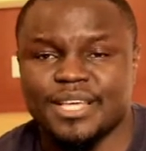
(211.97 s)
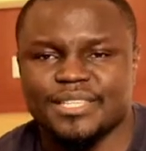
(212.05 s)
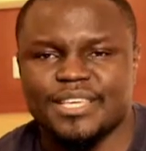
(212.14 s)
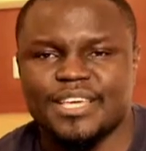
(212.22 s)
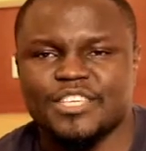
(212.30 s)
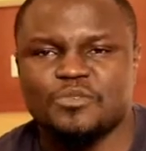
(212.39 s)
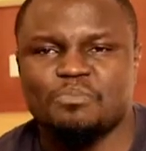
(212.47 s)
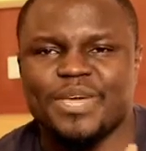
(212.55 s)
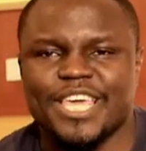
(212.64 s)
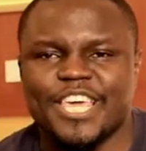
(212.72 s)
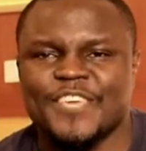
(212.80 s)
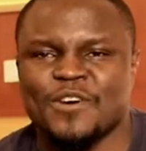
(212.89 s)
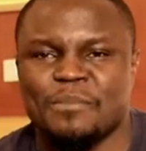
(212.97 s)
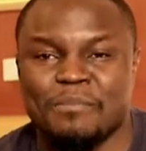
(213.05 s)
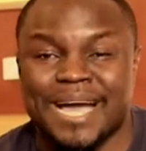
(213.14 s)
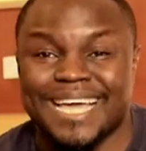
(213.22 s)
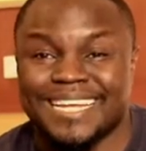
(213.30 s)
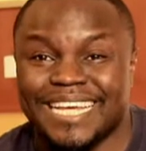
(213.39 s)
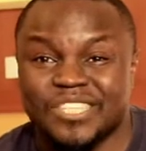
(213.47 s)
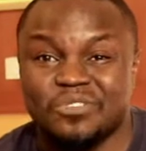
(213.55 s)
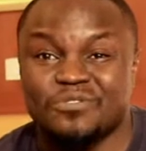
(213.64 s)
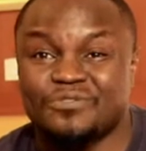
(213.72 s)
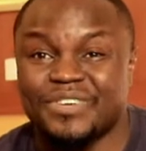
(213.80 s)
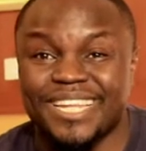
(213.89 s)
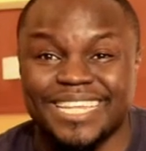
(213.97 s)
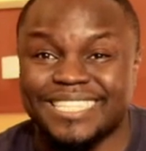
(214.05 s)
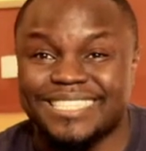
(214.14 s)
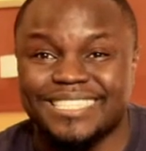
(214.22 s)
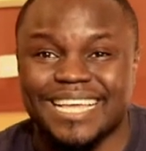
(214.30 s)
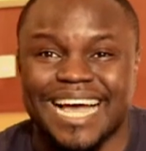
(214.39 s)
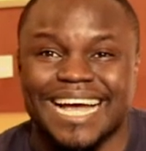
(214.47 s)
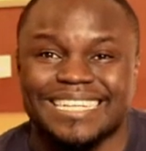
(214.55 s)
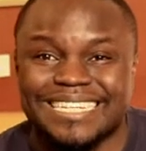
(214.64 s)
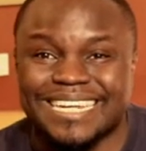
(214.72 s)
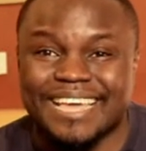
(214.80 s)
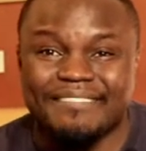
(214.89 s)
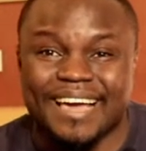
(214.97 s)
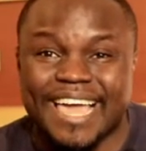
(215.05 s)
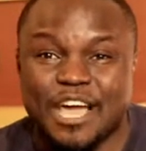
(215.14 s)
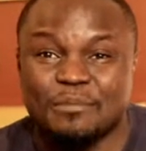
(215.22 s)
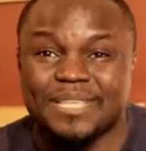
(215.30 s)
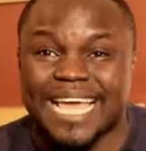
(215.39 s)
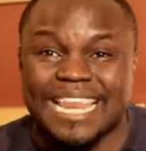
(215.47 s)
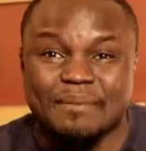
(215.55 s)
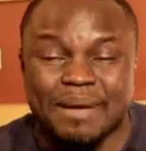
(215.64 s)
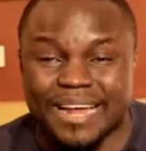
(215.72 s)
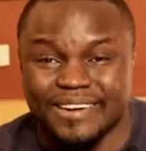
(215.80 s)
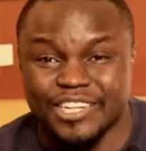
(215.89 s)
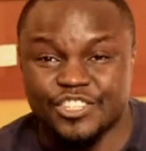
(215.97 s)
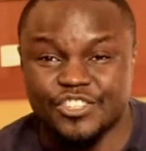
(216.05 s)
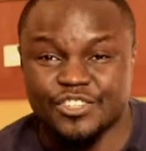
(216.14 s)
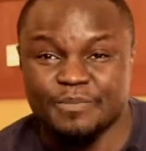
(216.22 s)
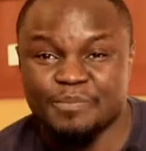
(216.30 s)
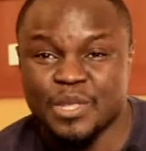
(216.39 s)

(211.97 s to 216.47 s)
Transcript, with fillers: See, speaking your mind as you feel it has never helped any marriage.